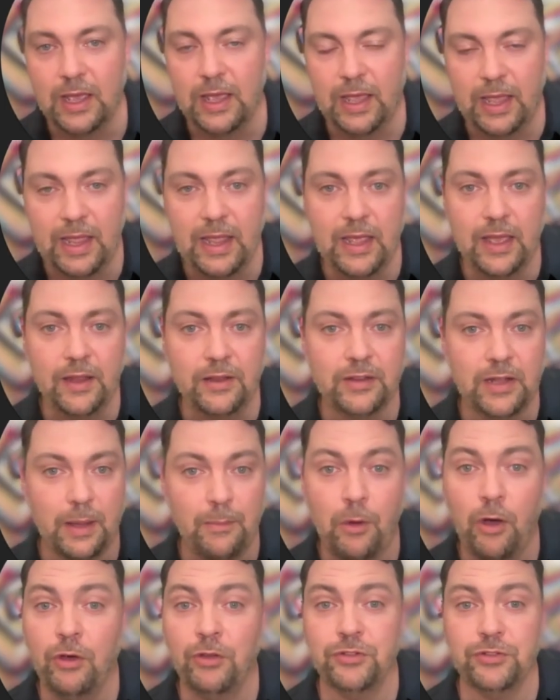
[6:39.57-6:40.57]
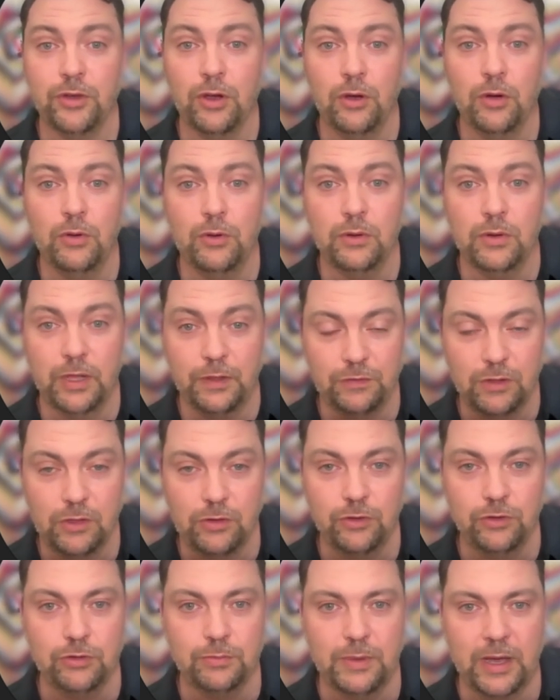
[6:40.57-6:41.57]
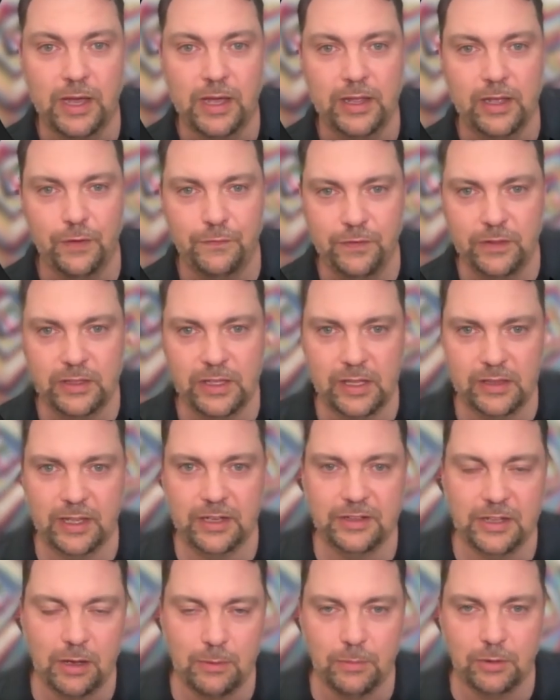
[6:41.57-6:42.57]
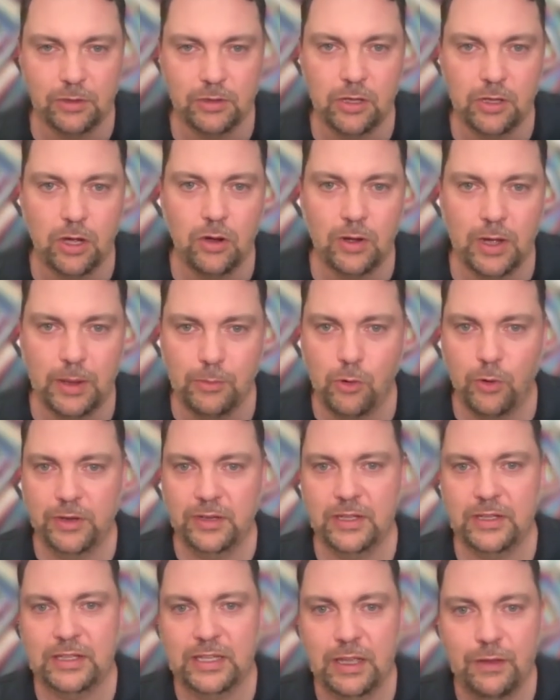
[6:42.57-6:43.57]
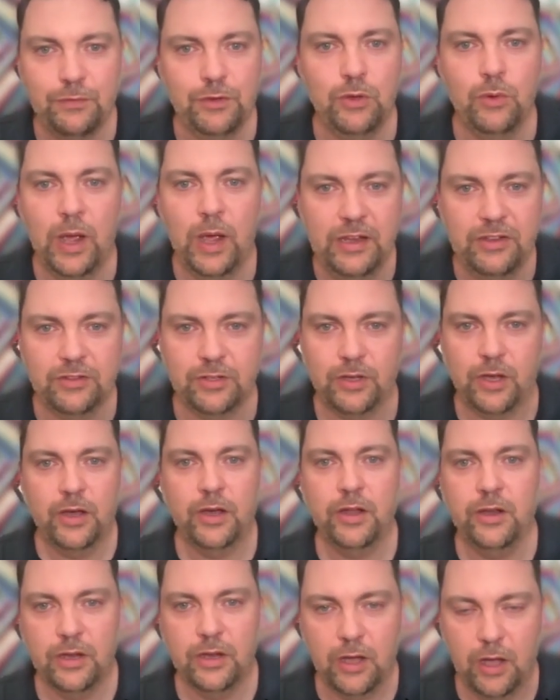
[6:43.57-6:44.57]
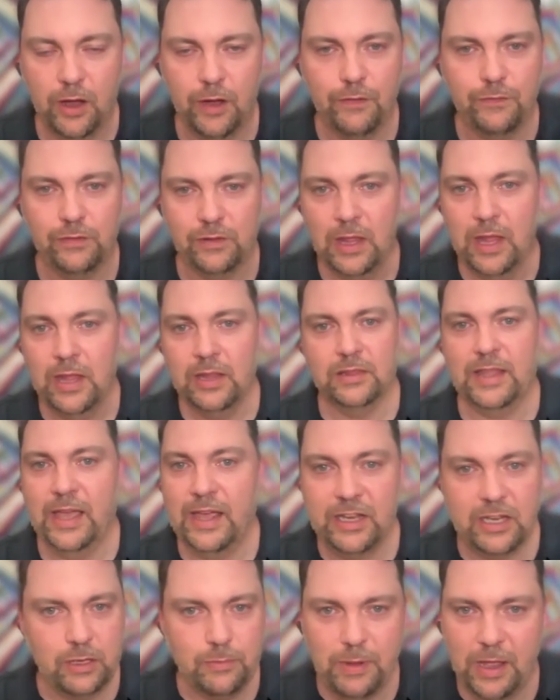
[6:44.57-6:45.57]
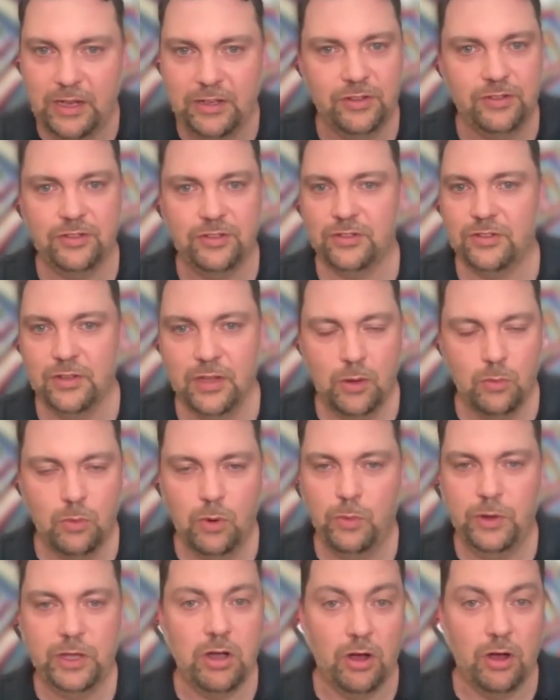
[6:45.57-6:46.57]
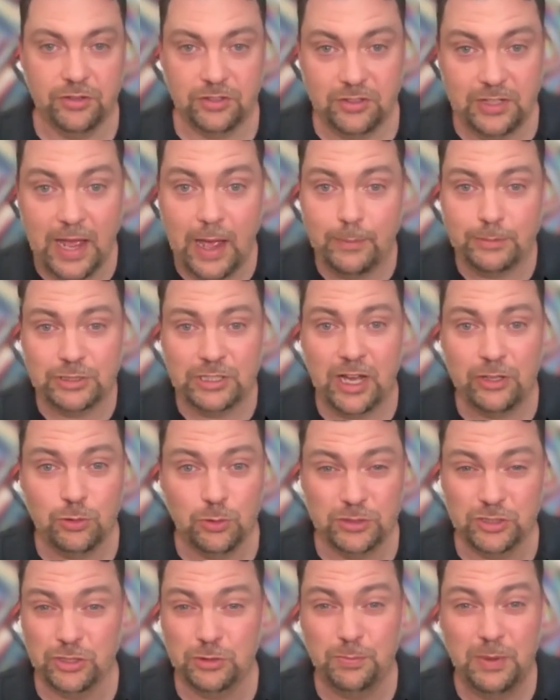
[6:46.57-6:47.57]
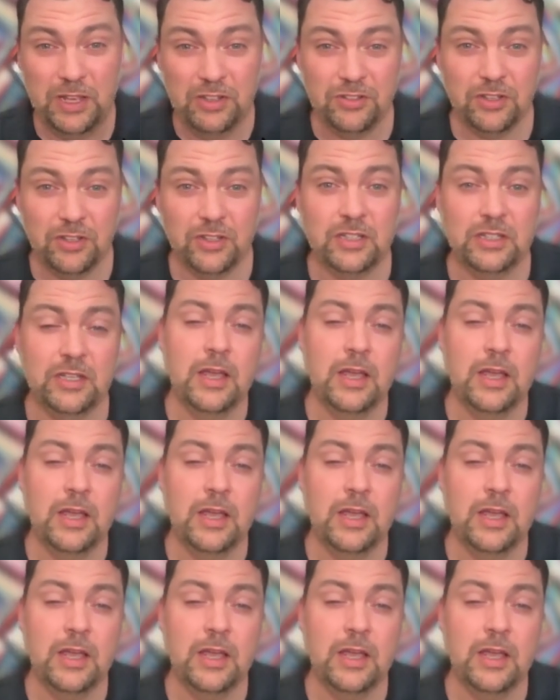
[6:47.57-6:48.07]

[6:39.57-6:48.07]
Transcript: And I'm also, if you use my affiliate link down below, I'm going to give you a ton of landing pages, what we call snapshots, which is basically